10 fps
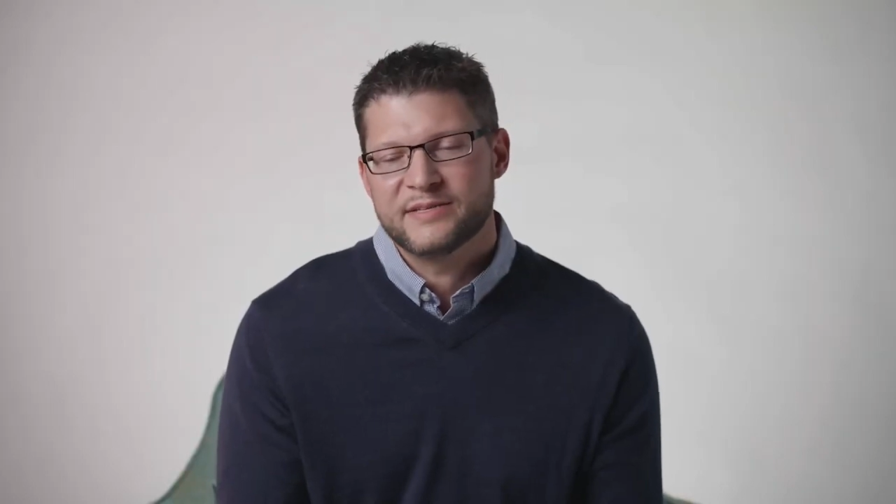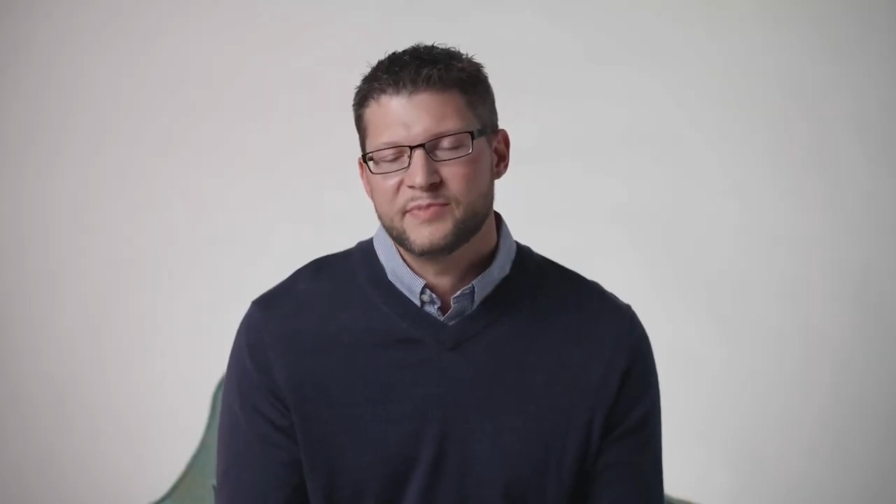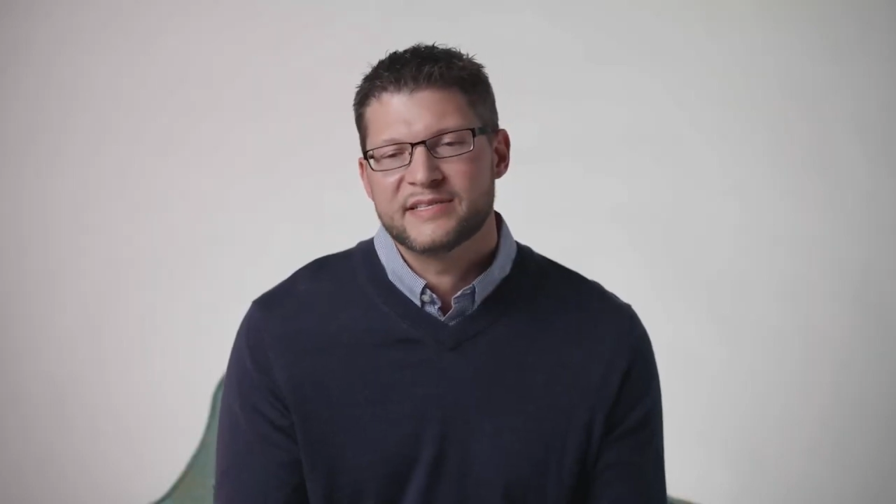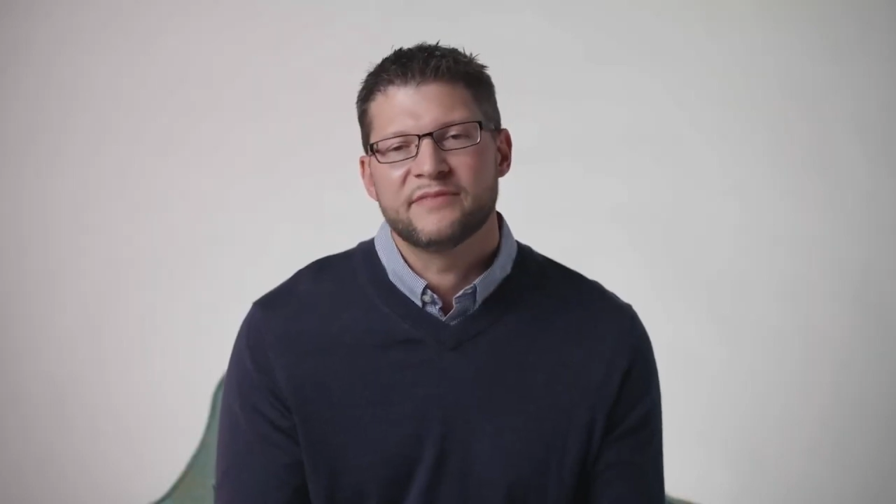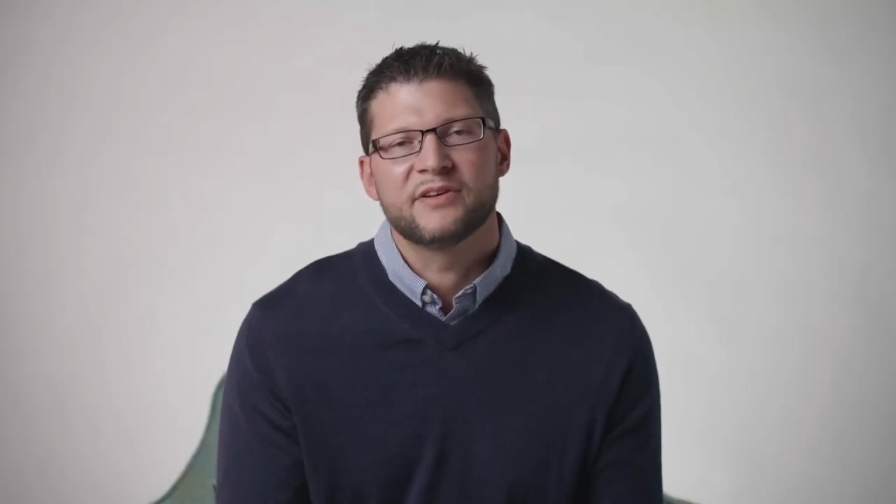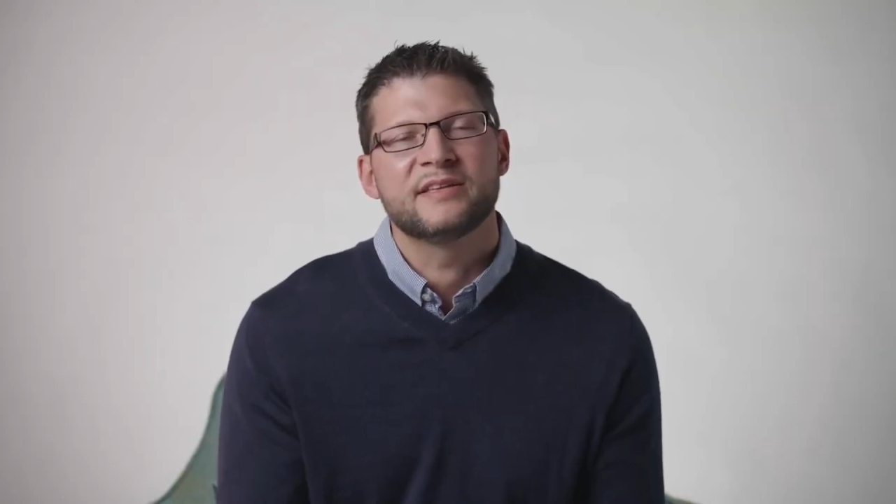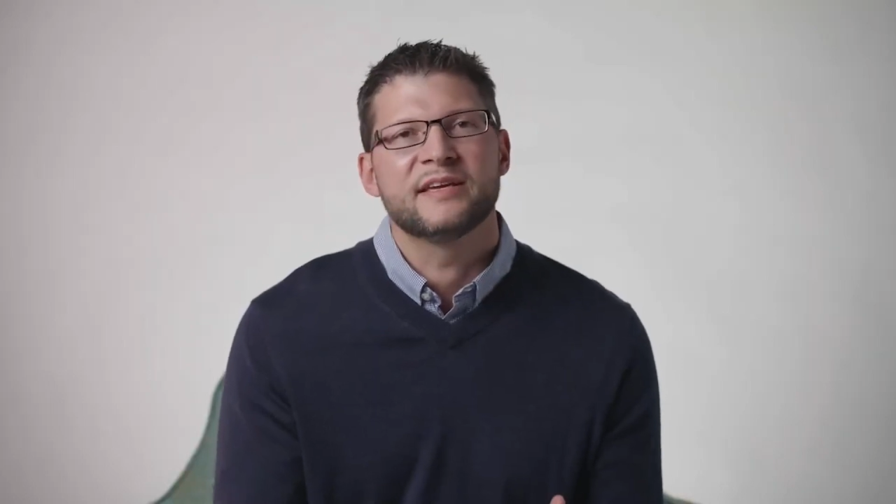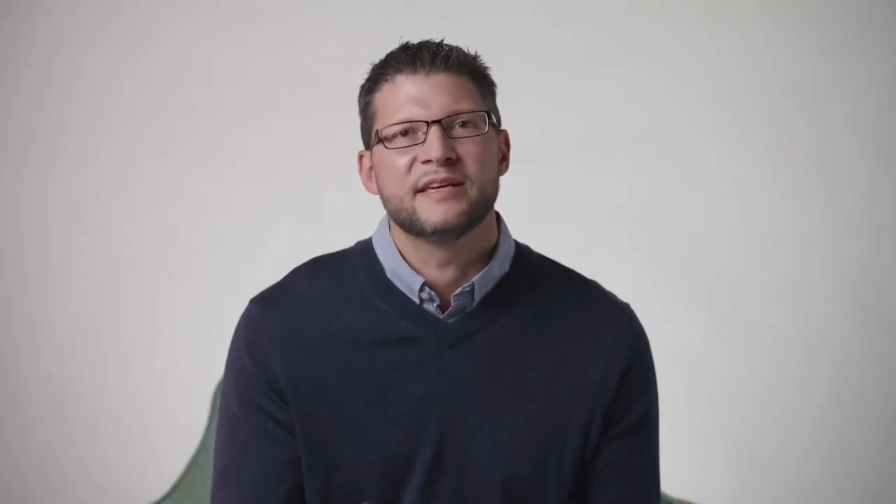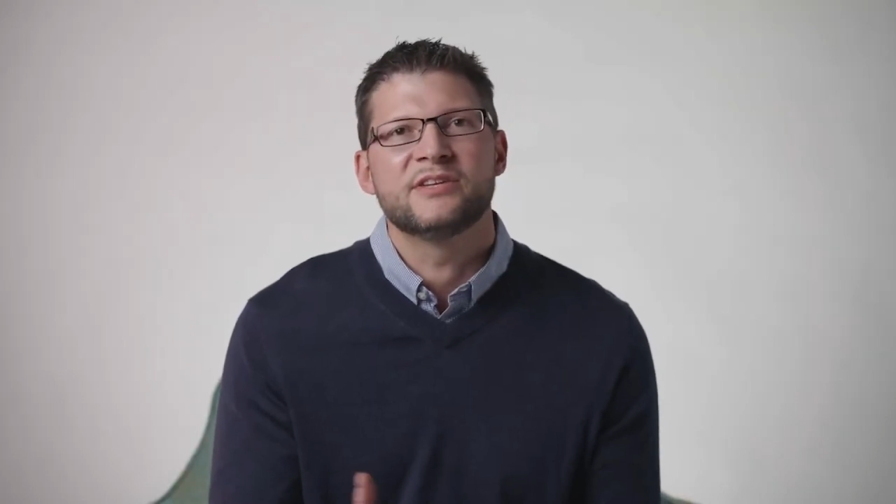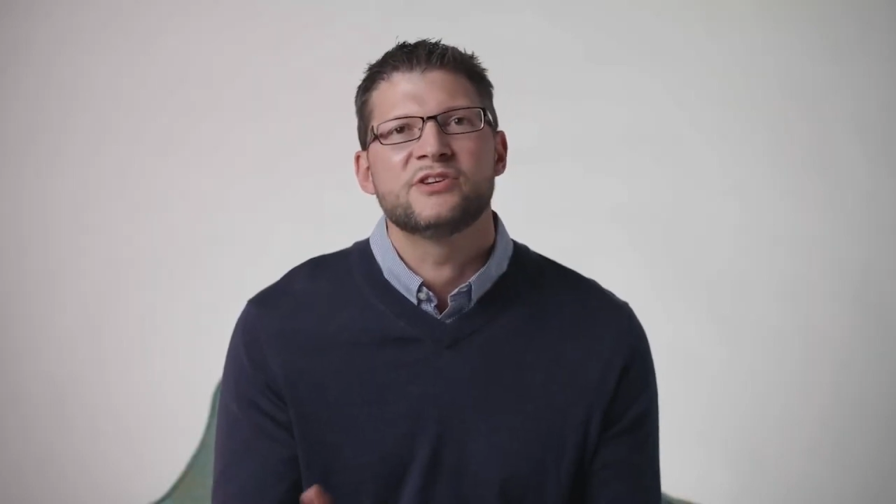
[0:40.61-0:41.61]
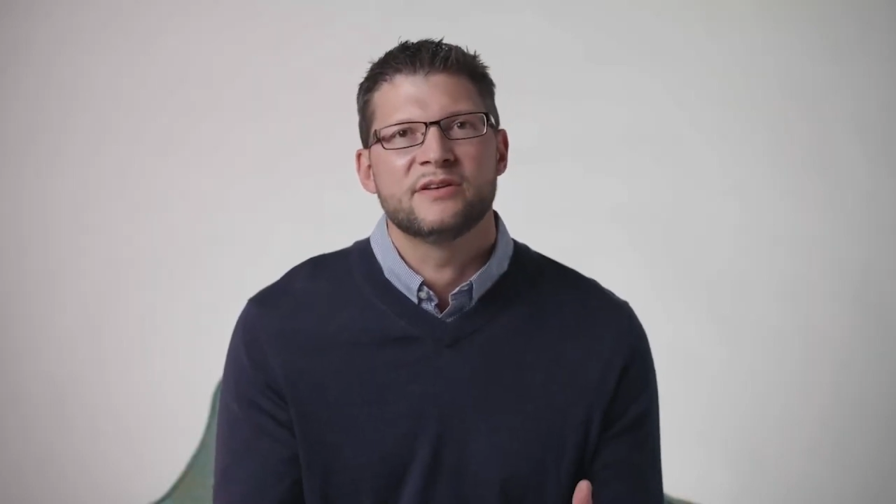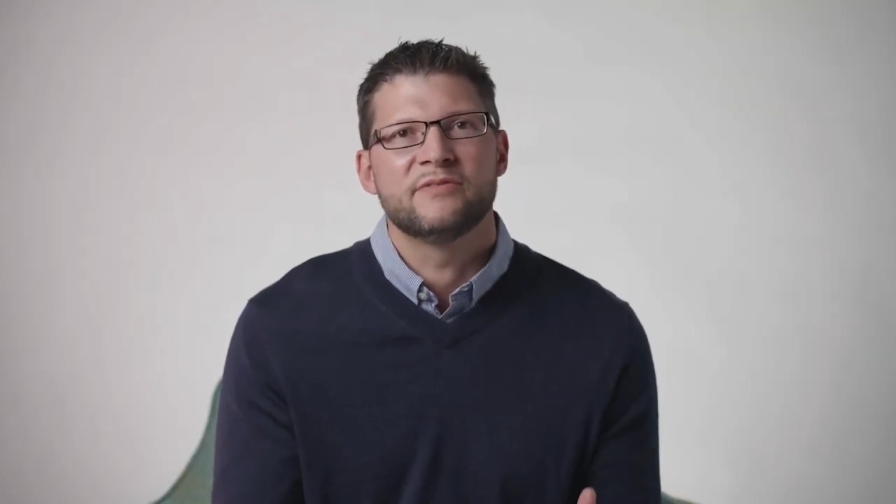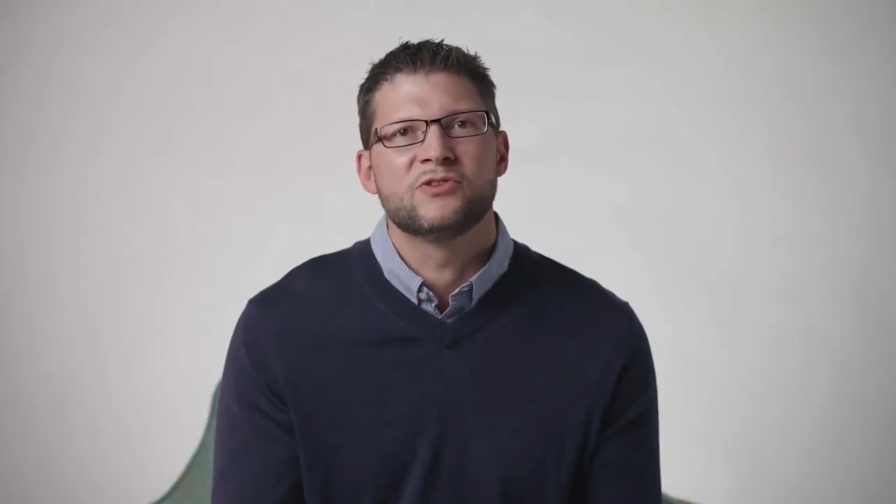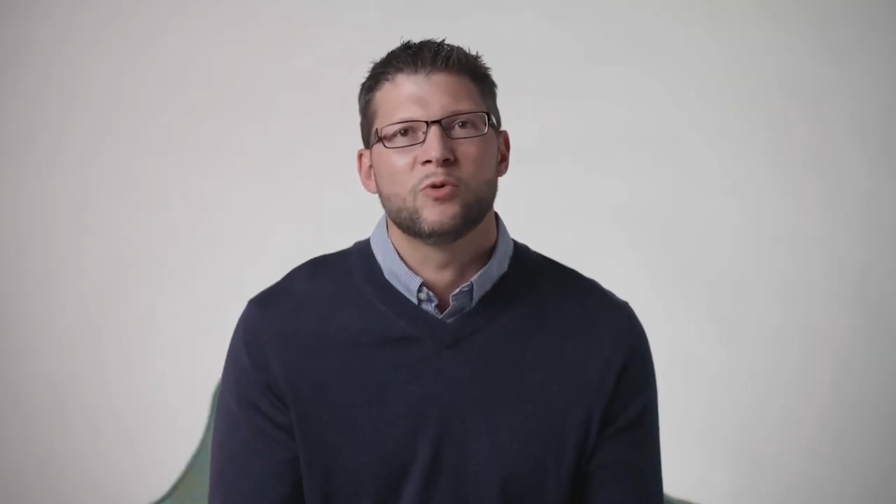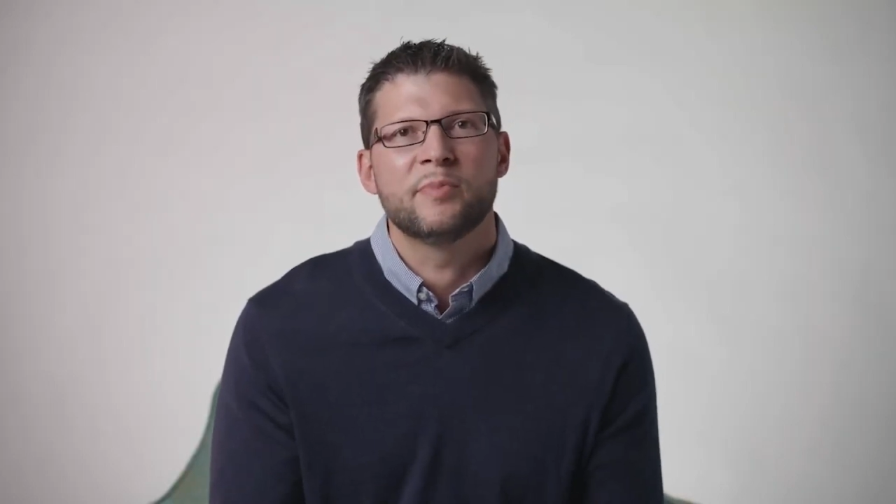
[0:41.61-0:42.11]
specific to each
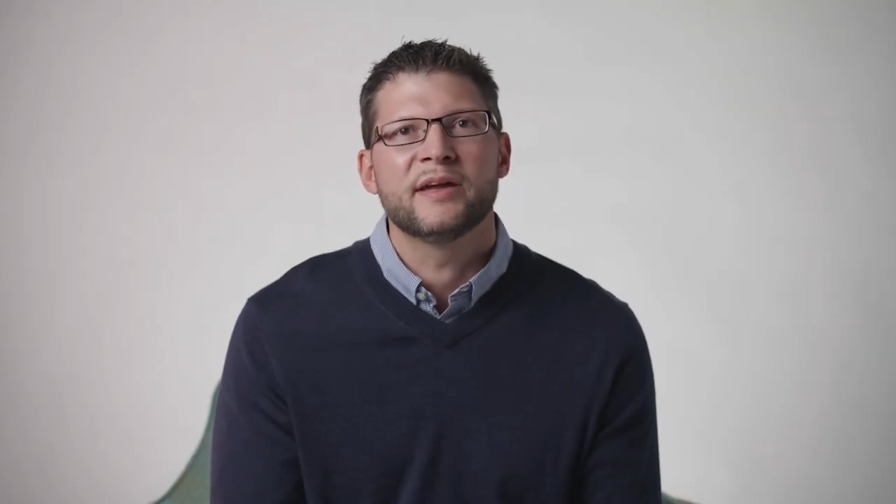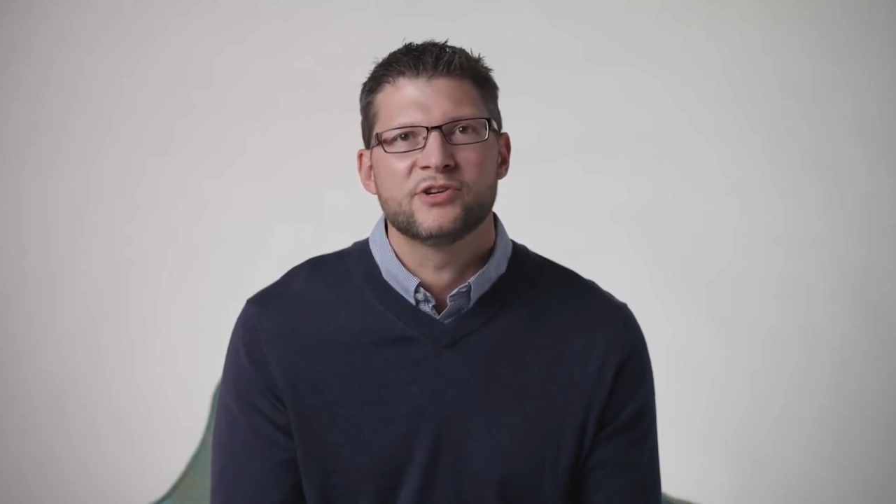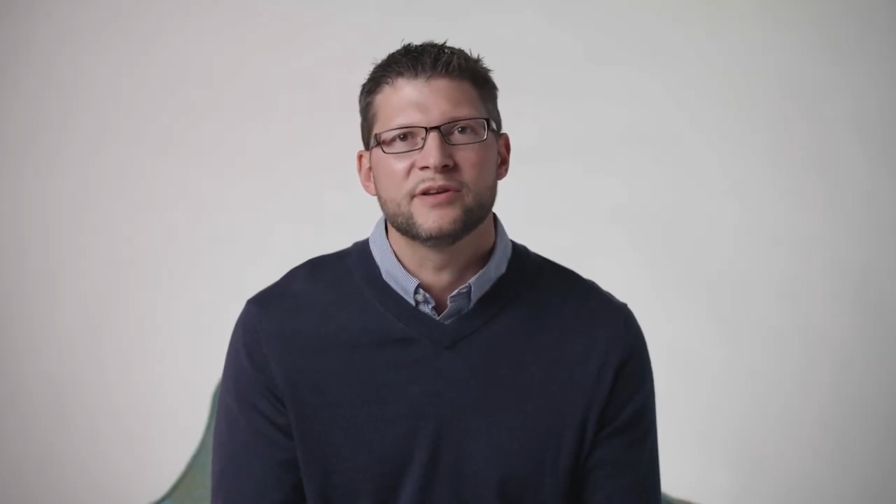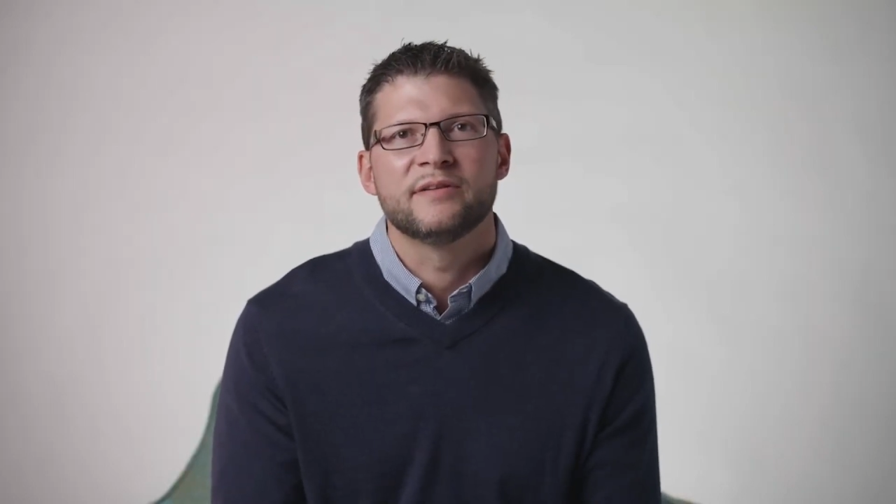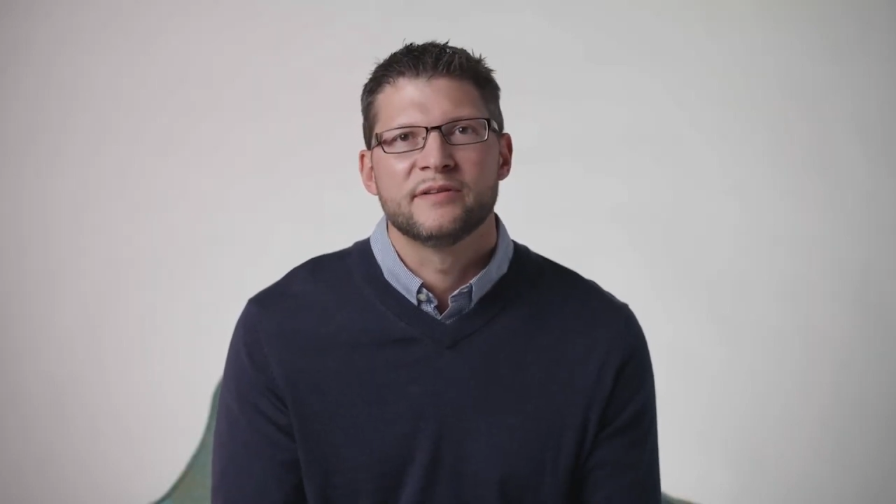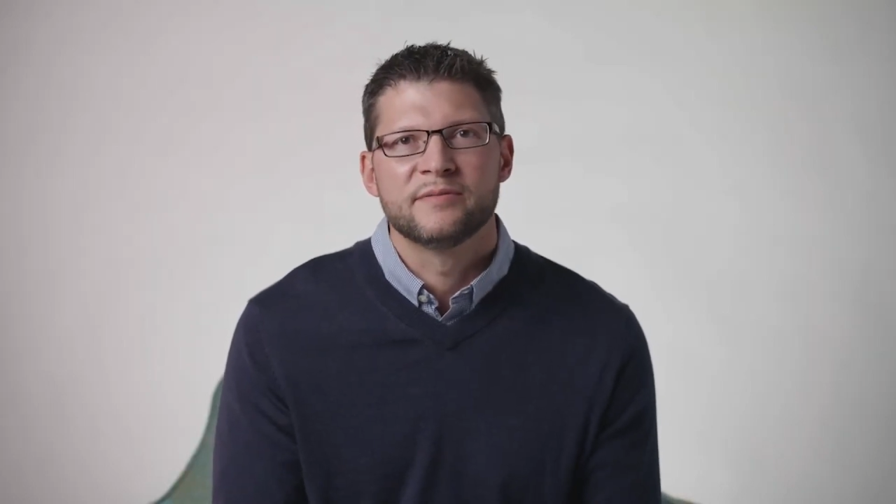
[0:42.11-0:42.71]
individual patient.